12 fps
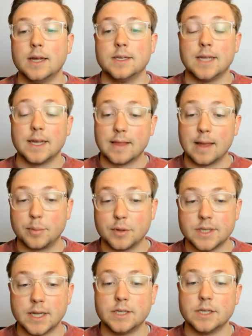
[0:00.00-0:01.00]
take that
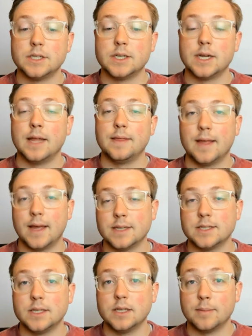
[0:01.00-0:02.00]
percentage, and that
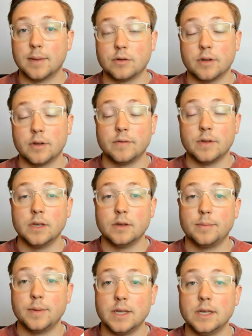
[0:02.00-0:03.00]
is the amount of
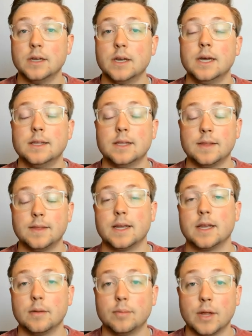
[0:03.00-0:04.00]
E&P that they
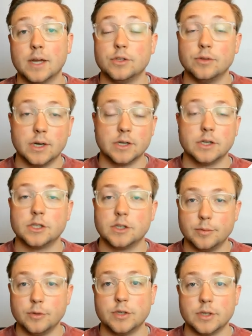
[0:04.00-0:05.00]
can apply to their
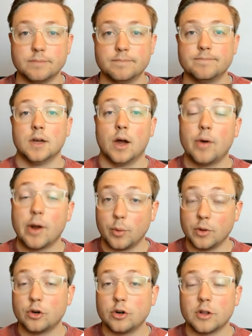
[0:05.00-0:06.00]
distribution. All right, we
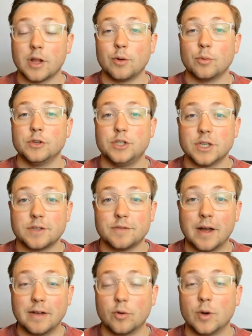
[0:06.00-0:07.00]
learned a lot with just
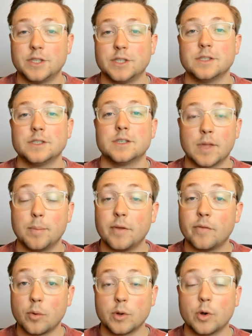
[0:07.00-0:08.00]
five questions.
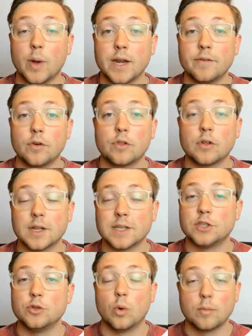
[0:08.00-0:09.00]
Before we go any further, let's
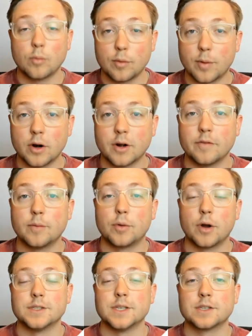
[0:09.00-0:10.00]
do one more part of the
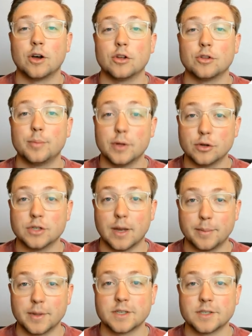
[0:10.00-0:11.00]
process called pillar
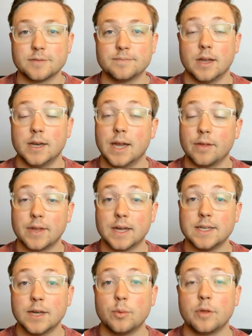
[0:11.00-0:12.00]
topics. Now, the
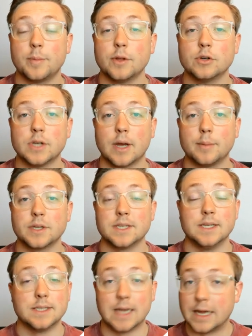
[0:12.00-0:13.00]
idea with pillar topics
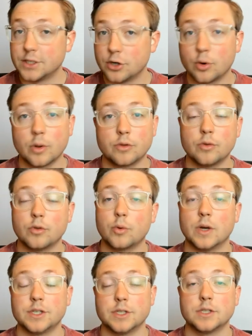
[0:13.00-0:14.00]
is as you're going through the
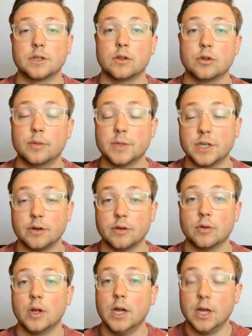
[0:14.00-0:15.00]
questions to learn the
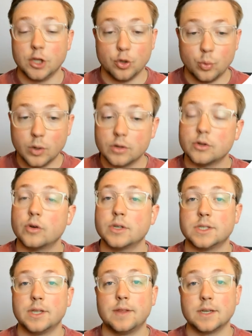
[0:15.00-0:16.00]
material, you will
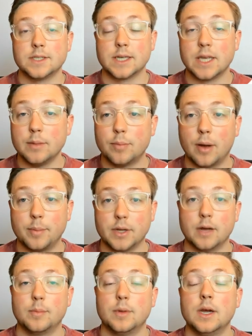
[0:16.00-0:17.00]
notice the things that keep
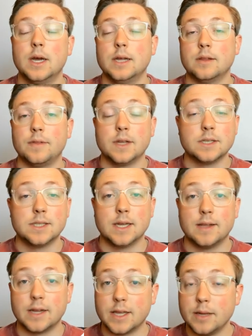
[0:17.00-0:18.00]
popping up, the things
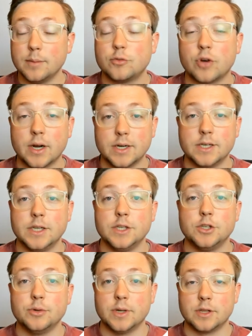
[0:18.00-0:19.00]
that they keep trying to
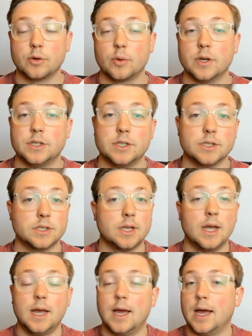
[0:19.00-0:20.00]
teach you in the questions
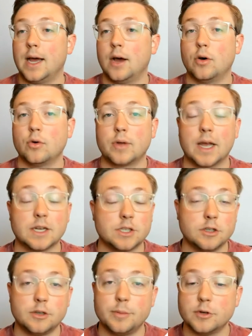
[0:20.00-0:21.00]
how cash
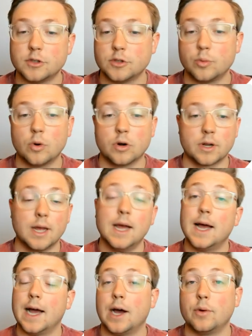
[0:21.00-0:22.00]
distributions work,
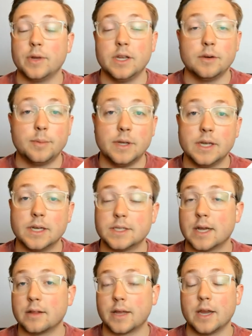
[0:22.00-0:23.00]
how E&P is
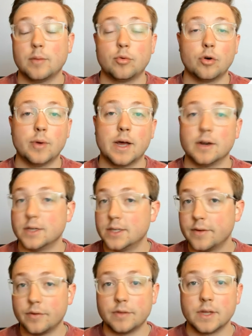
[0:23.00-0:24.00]
allocated pro rata,
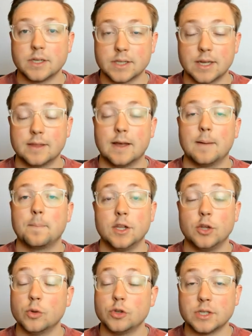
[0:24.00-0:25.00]
different things like that.
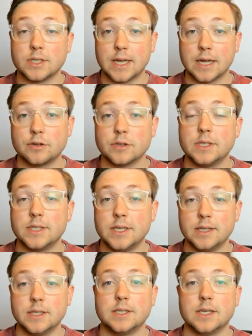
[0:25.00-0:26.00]
You will just naturally see
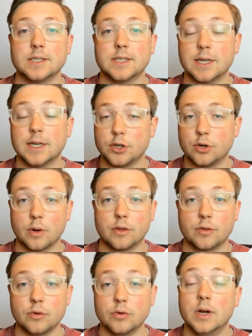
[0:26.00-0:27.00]
these things as you're going
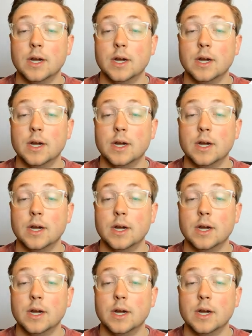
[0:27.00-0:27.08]
through.